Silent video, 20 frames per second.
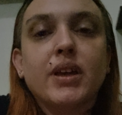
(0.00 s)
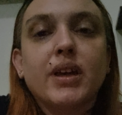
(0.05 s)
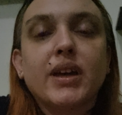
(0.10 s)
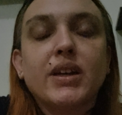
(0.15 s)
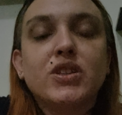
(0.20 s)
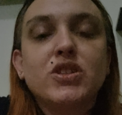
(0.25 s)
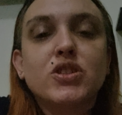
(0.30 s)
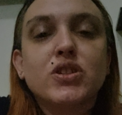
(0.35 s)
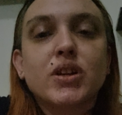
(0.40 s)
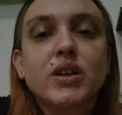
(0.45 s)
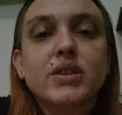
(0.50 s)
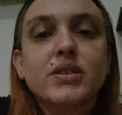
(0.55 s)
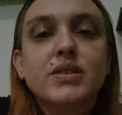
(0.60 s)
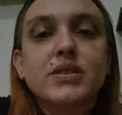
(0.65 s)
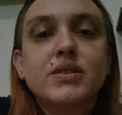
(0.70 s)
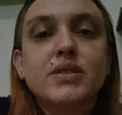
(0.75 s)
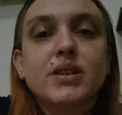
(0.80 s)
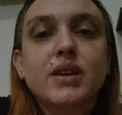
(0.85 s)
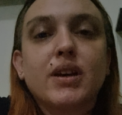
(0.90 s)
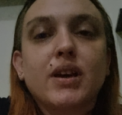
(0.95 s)
it's
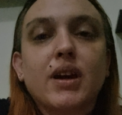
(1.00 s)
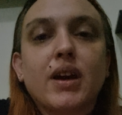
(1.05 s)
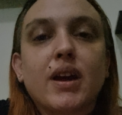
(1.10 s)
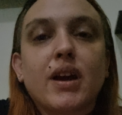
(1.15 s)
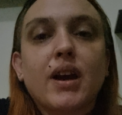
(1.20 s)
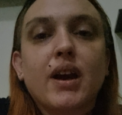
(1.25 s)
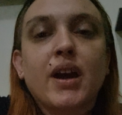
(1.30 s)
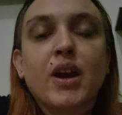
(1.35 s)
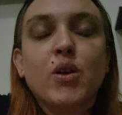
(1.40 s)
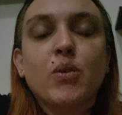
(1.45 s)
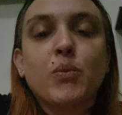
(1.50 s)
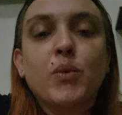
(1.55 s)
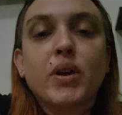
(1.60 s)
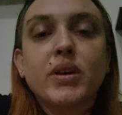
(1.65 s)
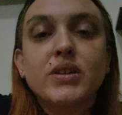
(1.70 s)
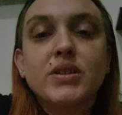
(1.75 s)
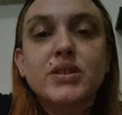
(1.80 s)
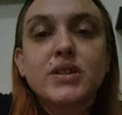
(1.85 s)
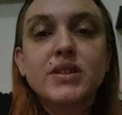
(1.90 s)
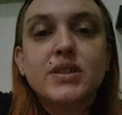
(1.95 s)
just, I
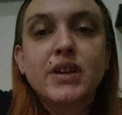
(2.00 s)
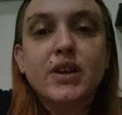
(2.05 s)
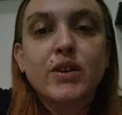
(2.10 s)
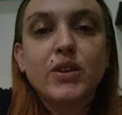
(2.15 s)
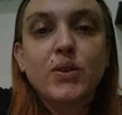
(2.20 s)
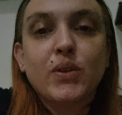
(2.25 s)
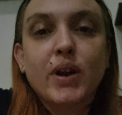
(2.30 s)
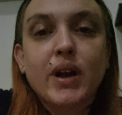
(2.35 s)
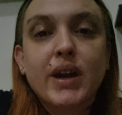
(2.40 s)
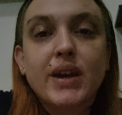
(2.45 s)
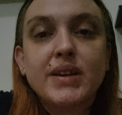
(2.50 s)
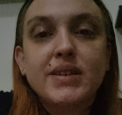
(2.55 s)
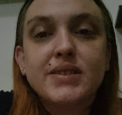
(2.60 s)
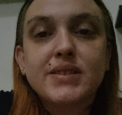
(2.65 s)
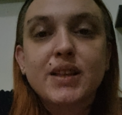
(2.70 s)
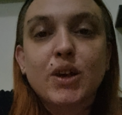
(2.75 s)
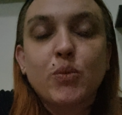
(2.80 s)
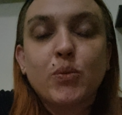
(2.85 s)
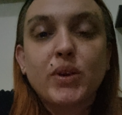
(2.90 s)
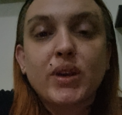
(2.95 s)
want to tell you guys
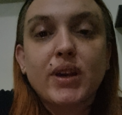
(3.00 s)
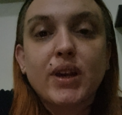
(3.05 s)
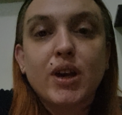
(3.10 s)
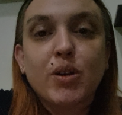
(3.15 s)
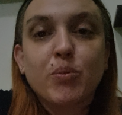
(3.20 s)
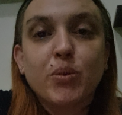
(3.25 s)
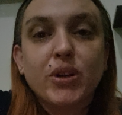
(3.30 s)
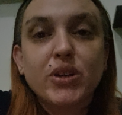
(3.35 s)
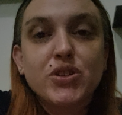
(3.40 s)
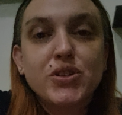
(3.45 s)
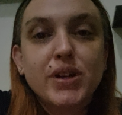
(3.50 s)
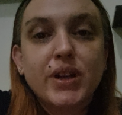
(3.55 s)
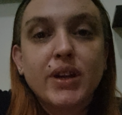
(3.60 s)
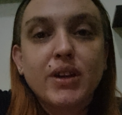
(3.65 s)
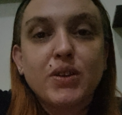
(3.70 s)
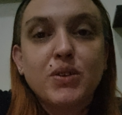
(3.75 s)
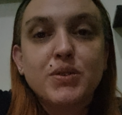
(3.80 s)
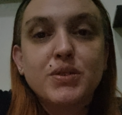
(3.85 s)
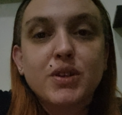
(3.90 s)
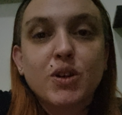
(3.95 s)
that we appreciate
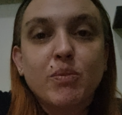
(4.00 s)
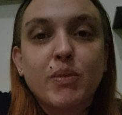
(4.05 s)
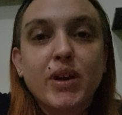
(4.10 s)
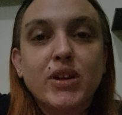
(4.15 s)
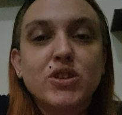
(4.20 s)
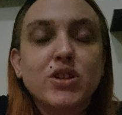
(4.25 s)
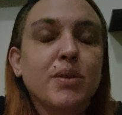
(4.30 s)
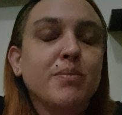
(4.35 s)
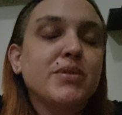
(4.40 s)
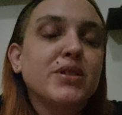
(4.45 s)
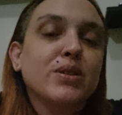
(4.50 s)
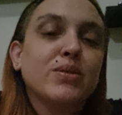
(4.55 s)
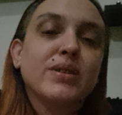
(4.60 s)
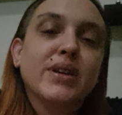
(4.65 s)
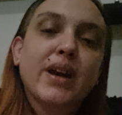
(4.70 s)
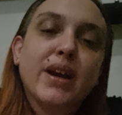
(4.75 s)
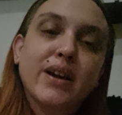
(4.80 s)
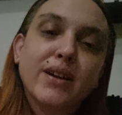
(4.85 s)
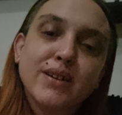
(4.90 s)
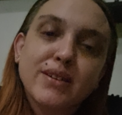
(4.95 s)
you so much. I'm so
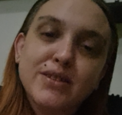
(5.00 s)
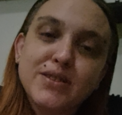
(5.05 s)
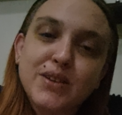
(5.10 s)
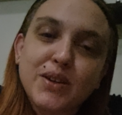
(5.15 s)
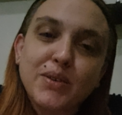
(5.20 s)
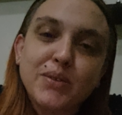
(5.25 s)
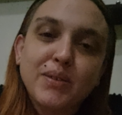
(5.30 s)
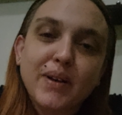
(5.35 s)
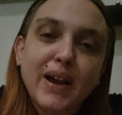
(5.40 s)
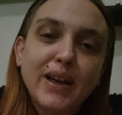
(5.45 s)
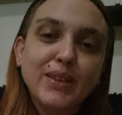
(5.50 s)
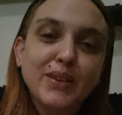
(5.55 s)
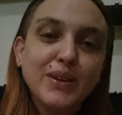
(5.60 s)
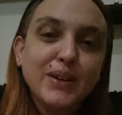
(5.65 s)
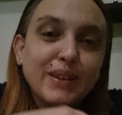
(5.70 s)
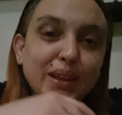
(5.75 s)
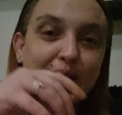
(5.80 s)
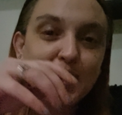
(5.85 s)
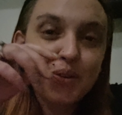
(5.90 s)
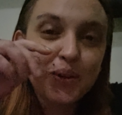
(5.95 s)
tired. So I
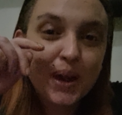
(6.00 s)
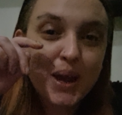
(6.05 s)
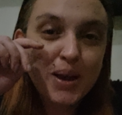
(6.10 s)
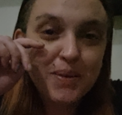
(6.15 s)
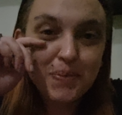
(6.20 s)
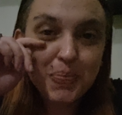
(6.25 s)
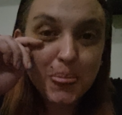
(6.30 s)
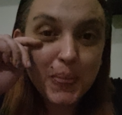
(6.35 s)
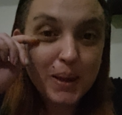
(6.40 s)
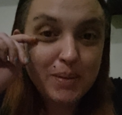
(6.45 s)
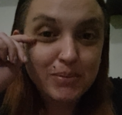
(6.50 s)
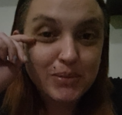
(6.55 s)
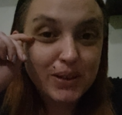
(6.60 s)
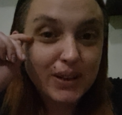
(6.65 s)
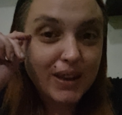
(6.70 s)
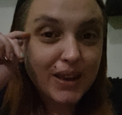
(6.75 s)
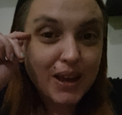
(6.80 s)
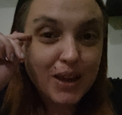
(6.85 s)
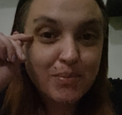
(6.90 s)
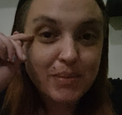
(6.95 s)
look like crap. I'm
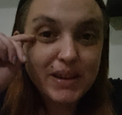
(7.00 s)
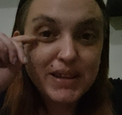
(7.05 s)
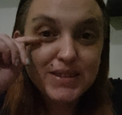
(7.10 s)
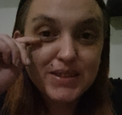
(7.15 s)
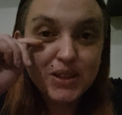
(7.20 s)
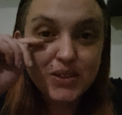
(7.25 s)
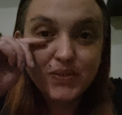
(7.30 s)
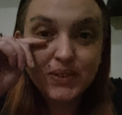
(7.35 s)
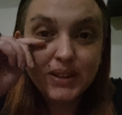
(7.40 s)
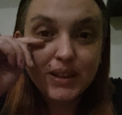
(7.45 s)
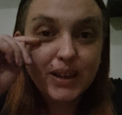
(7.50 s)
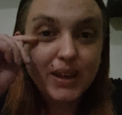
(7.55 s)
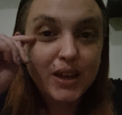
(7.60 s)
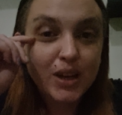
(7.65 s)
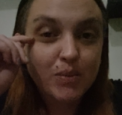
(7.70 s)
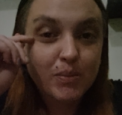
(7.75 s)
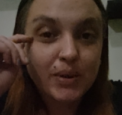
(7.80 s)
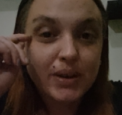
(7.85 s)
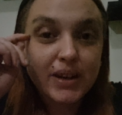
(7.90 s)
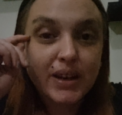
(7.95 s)
looking at myself in the
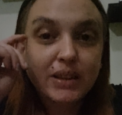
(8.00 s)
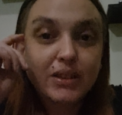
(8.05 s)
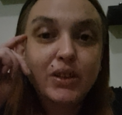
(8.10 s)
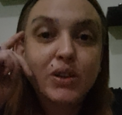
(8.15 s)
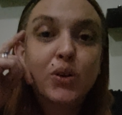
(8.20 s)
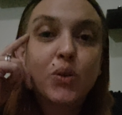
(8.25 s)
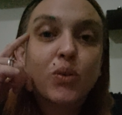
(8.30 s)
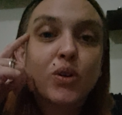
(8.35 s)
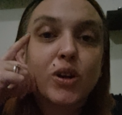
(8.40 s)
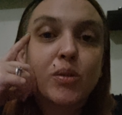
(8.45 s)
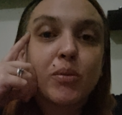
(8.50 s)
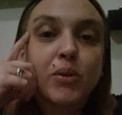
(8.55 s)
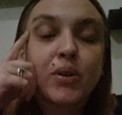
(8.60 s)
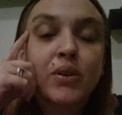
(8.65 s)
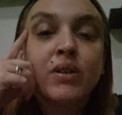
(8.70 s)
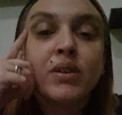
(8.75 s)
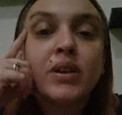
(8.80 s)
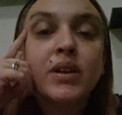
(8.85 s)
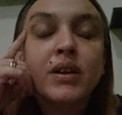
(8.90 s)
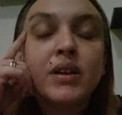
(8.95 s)
camera and I look
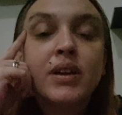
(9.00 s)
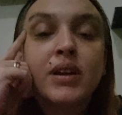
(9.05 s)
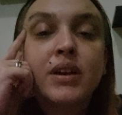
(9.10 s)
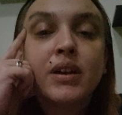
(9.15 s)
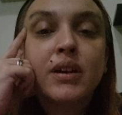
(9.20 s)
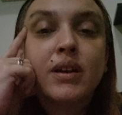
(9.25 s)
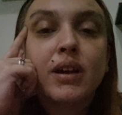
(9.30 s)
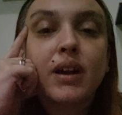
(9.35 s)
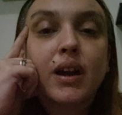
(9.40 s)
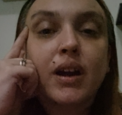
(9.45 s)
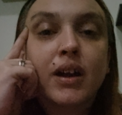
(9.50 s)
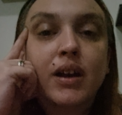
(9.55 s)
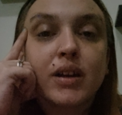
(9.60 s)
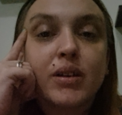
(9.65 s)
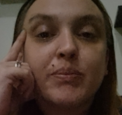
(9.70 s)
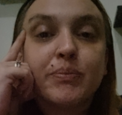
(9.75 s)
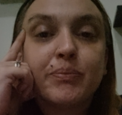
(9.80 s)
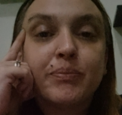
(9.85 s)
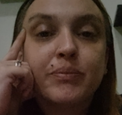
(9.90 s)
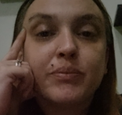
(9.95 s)
horrible.
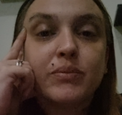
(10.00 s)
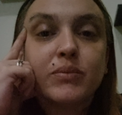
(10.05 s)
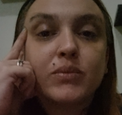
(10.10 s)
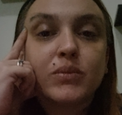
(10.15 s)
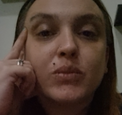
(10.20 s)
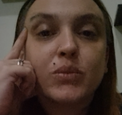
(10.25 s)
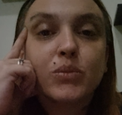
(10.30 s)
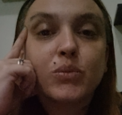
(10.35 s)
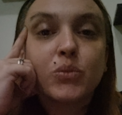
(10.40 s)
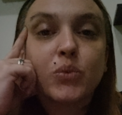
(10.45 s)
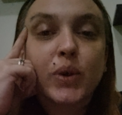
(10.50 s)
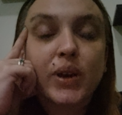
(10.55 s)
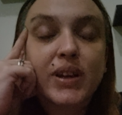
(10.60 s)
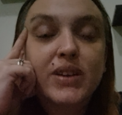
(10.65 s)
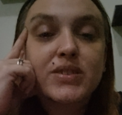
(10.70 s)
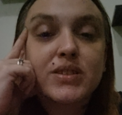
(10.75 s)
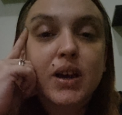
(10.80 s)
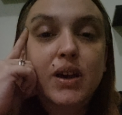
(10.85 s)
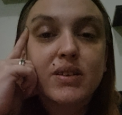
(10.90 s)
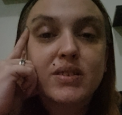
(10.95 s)
Um, we're
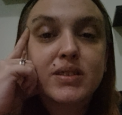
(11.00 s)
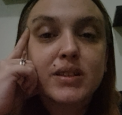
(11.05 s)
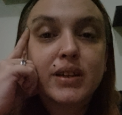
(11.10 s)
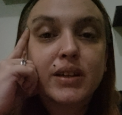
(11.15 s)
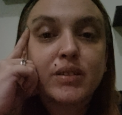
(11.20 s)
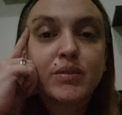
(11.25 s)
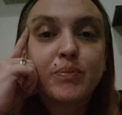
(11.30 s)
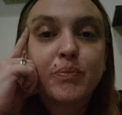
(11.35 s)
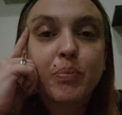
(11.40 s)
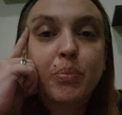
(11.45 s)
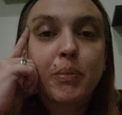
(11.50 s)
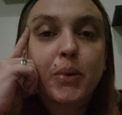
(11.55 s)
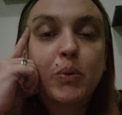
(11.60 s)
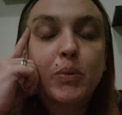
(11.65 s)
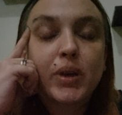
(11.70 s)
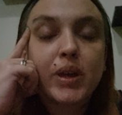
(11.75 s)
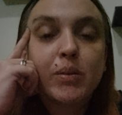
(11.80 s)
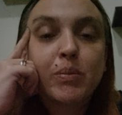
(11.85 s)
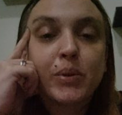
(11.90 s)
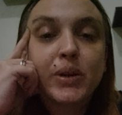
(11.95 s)
exhausted, but
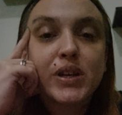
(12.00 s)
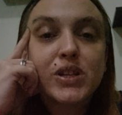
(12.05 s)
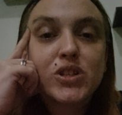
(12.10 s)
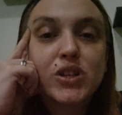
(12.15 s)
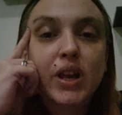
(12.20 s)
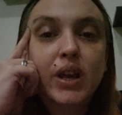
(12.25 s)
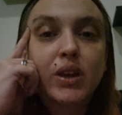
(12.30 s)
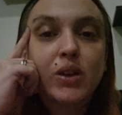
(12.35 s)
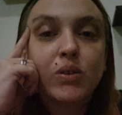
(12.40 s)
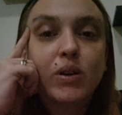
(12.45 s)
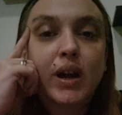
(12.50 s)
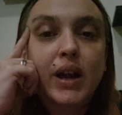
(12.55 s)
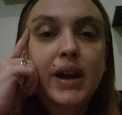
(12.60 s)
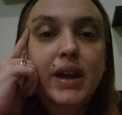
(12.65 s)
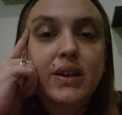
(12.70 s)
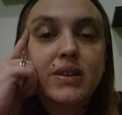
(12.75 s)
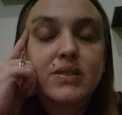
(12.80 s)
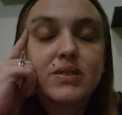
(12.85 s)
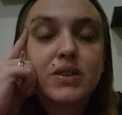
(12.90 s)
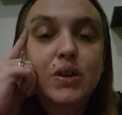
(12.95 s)
we appreciate you
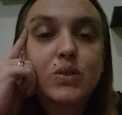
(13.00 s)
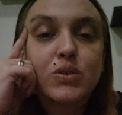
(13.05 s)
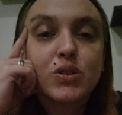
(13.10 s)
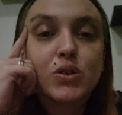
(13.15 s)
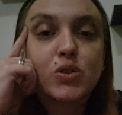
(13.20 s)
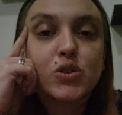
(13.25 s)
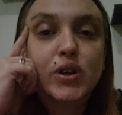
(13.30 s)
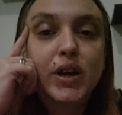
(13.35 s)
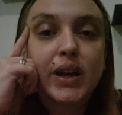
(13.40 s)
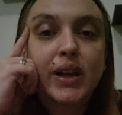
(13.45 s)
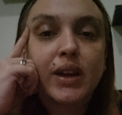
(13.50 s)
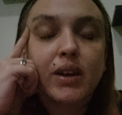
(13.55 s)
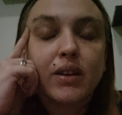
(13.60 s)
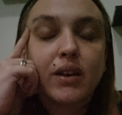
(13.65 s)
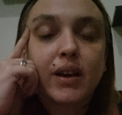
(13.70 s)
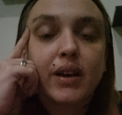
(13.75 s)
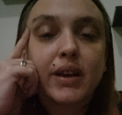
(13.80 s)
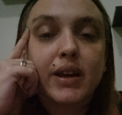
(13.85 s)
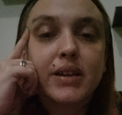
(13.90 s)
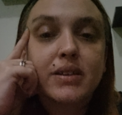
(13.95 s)
guys, those who check in
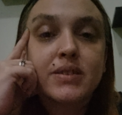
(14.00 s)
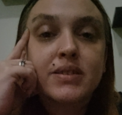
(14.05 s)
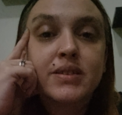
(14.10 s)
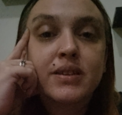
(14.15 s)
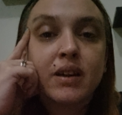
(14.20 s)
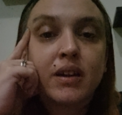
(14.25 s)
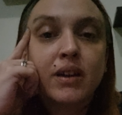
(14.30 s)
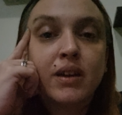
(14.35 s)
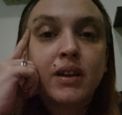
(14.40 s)
on us